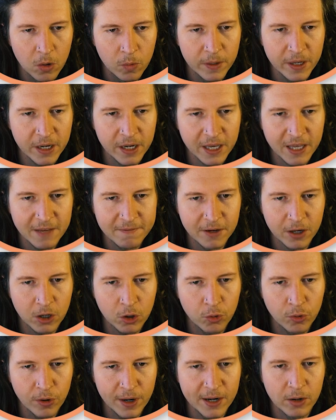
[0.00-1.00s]
We're going to give it a
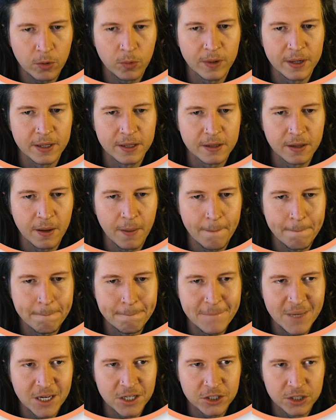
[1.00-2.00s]
crack with
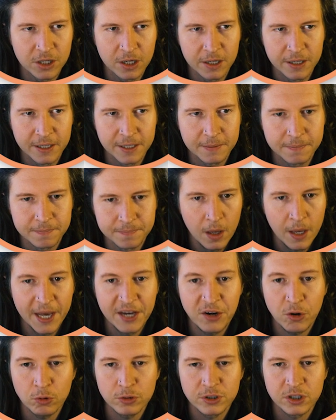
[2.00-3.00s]
Midjourney.
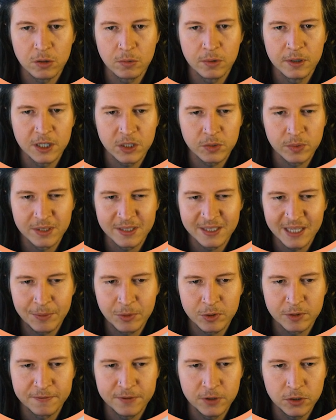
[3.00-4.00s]
It also works with Stable
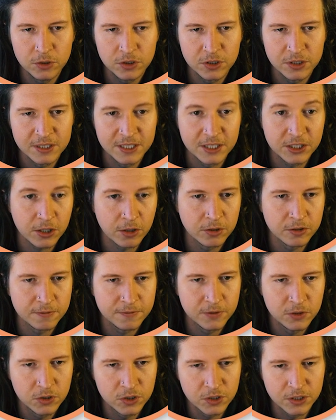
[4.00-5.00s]
Diffusion, Disco
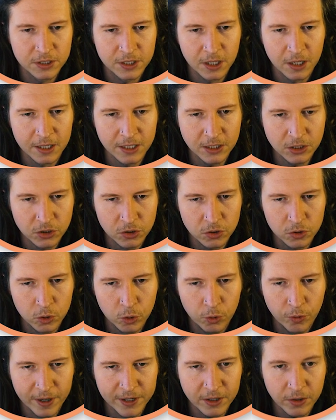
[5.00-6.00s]
Diffusion, DALL-E 2,
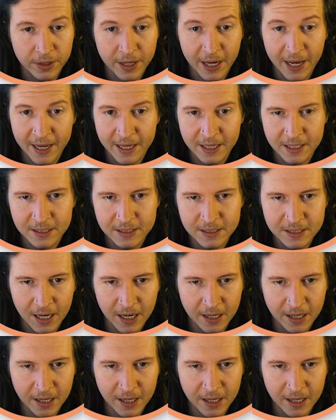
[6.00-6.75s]
Craiyon, and